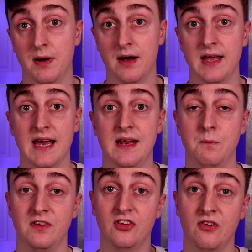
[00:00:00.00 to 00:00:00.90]
by, and then
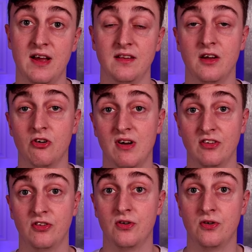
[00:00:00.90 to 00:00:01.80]
we select the correct
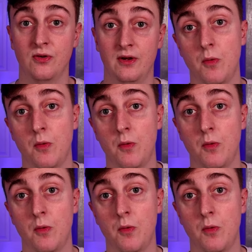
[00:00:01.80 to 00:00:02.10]
score